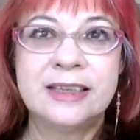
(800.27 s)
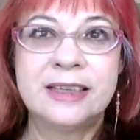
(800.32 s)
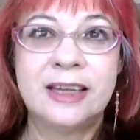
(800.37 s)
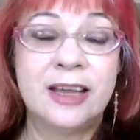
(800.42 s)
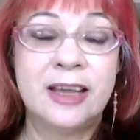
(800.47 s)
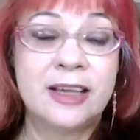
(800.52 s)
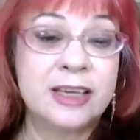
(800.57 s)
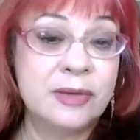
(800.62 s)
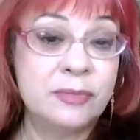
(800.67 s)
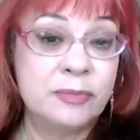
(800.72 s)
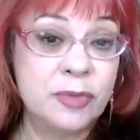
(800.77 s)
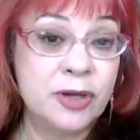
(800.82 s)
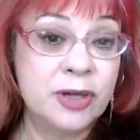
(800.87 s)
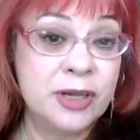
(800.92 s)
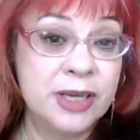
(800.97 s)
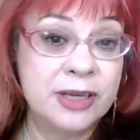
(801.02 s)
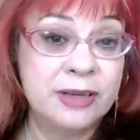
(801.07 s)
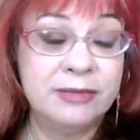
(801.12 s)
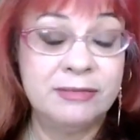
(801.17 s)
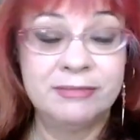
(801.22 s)
like in
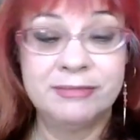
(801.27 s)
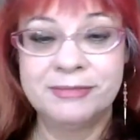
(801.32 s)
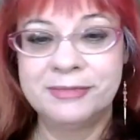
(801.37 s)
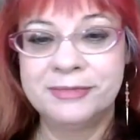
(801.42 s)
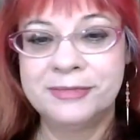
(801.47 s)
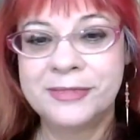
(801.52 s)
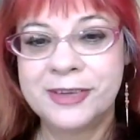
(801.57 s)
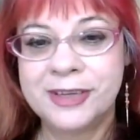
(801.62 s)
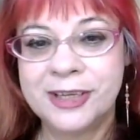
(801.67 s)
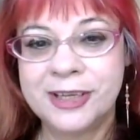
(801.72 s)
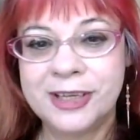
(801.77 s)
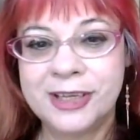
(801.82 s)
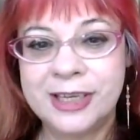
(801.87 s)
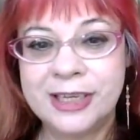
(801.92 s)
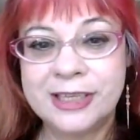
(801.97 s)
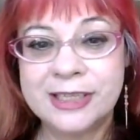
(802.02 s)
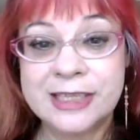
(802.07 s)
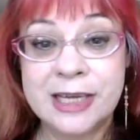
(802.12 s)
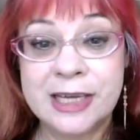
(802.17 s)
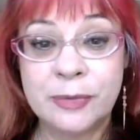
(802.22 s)
my
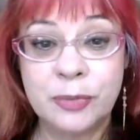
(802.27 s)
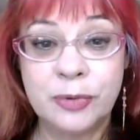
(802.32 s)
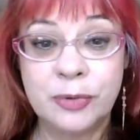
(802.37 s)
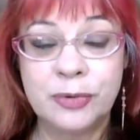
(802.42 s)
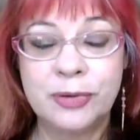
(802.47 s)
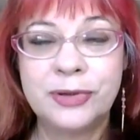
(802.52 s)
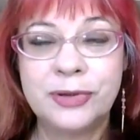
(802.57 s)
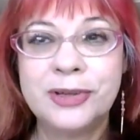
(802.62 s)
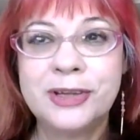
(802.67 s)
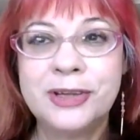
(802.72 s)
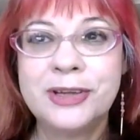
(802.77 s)
example,